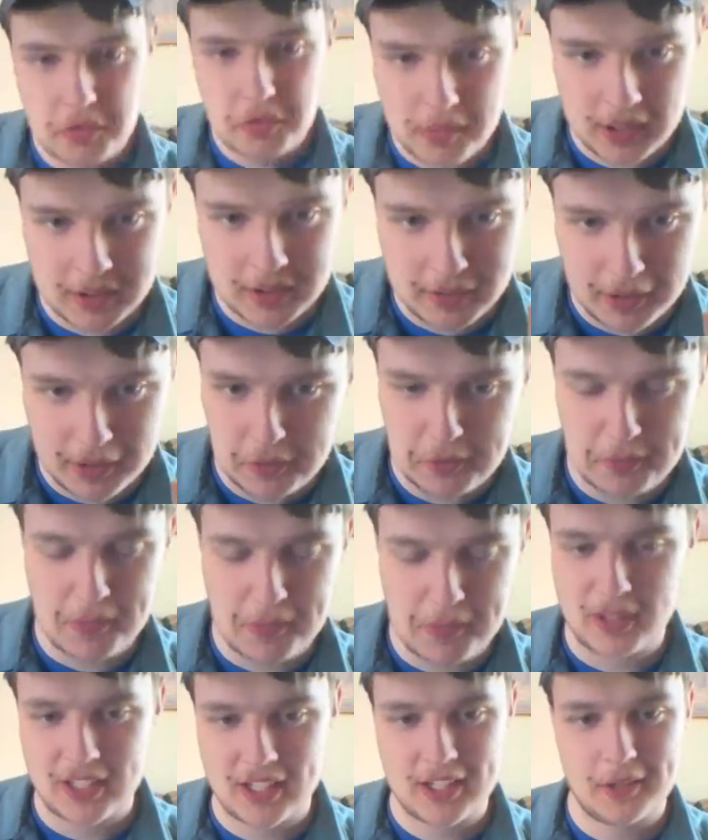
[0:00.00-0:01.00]
my
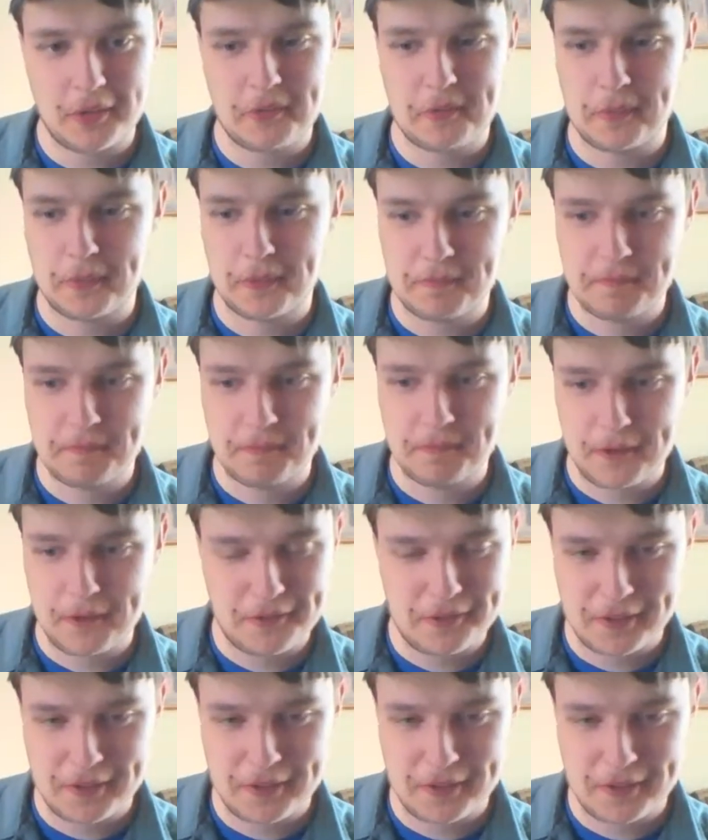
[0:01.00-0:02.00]
big announcement. That was the
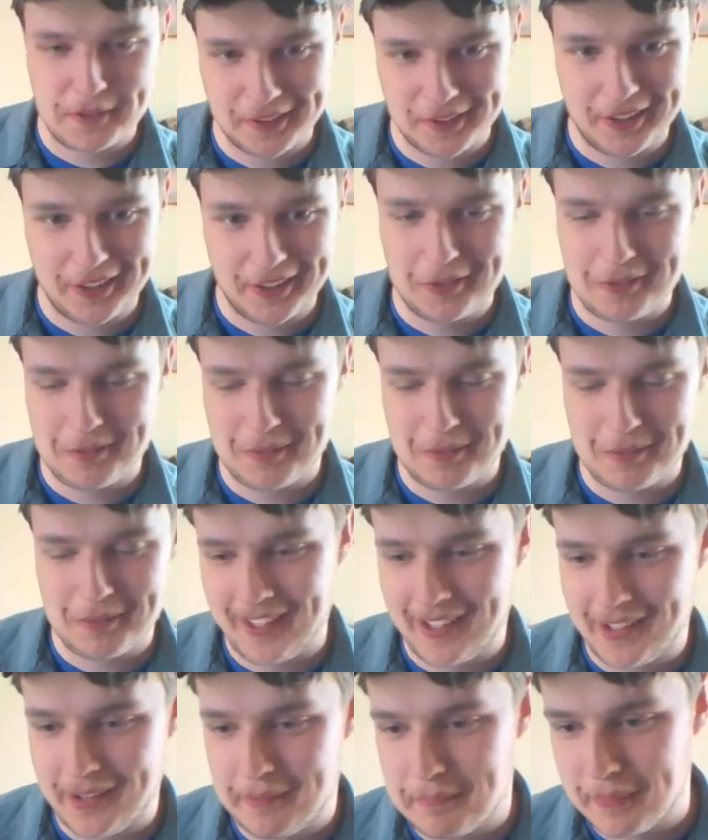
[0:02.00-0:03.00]
only announcement I
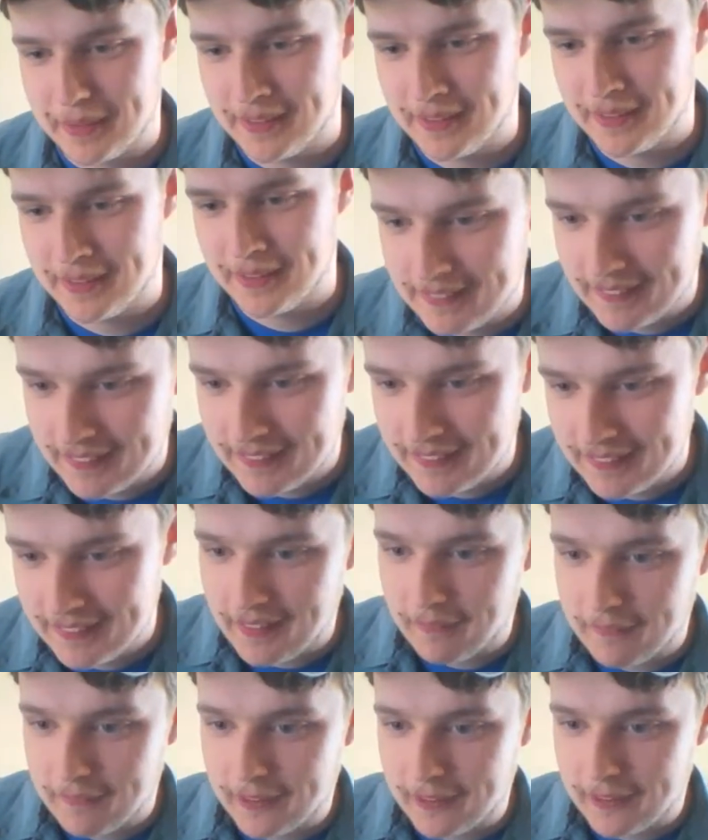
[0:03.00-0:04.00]
had. But
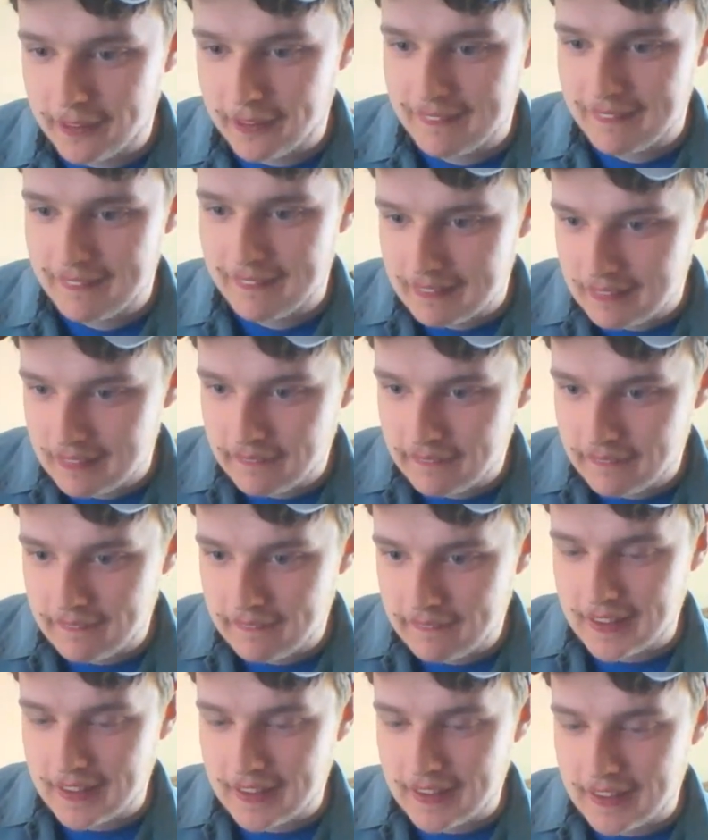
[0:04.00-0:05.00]
okay.
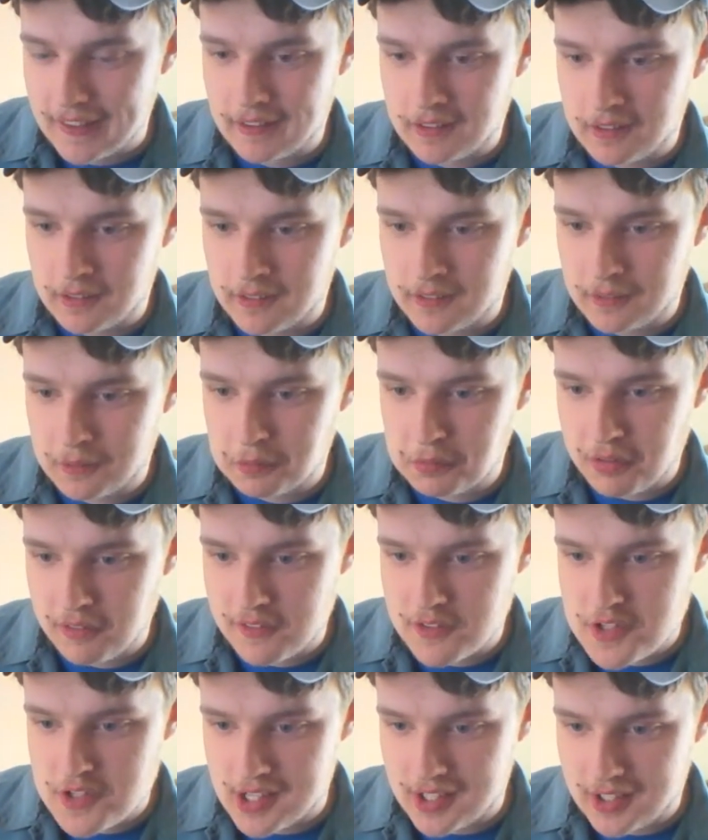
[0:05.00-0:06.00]
Over the
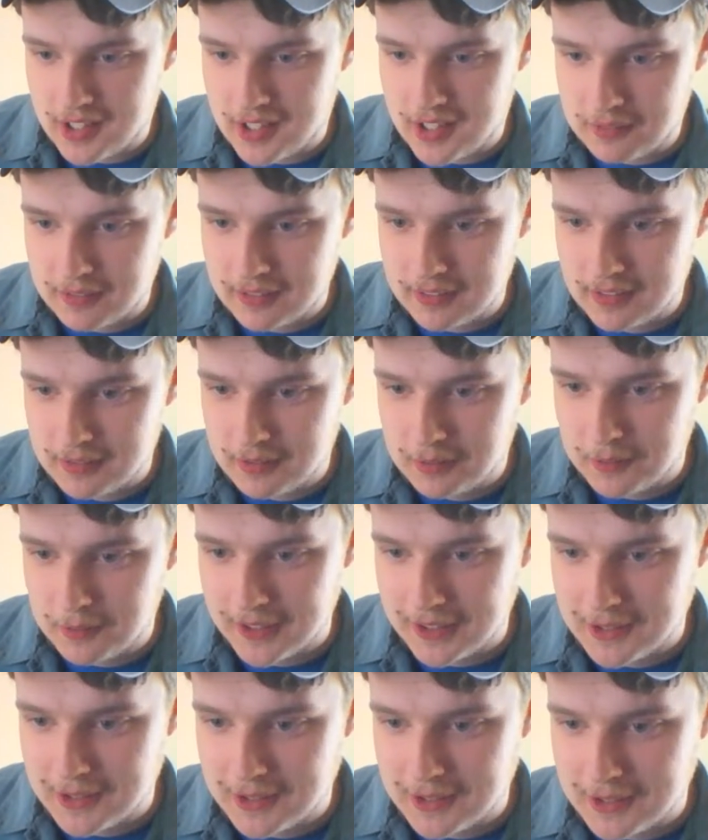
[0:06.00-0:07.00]
chat. We
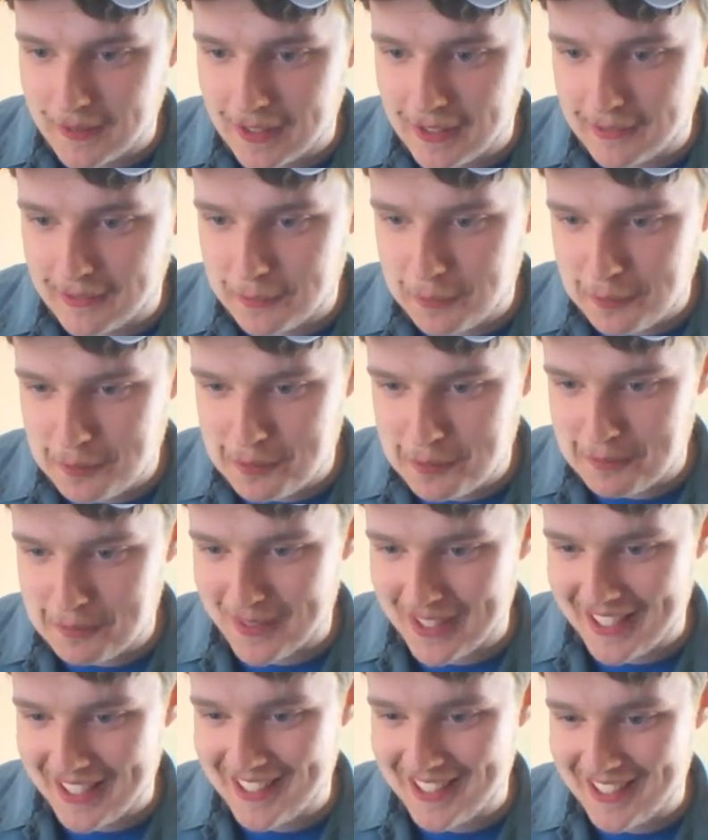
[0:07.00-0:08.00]
got double halos from
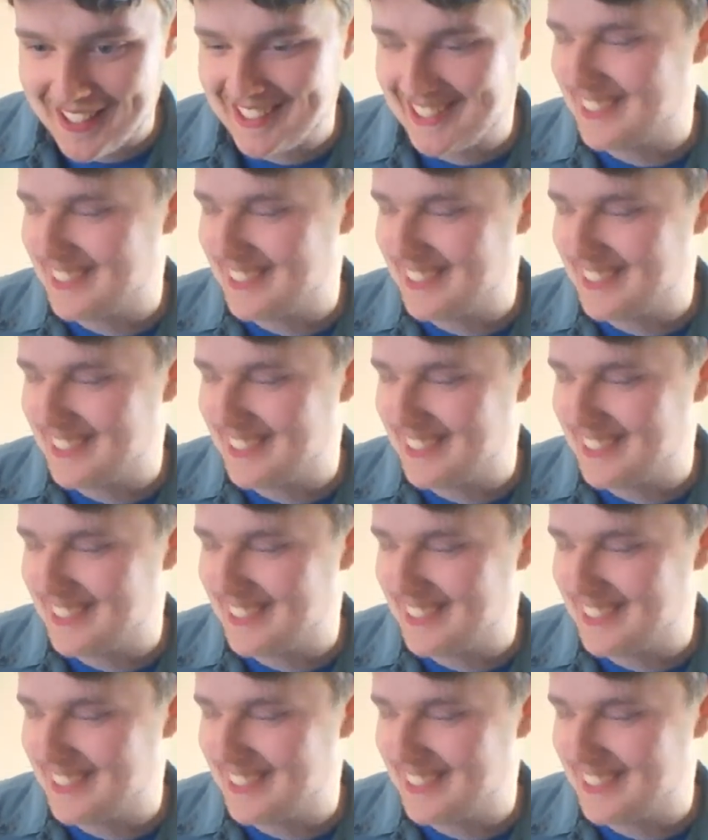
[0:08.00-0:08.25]
Dad.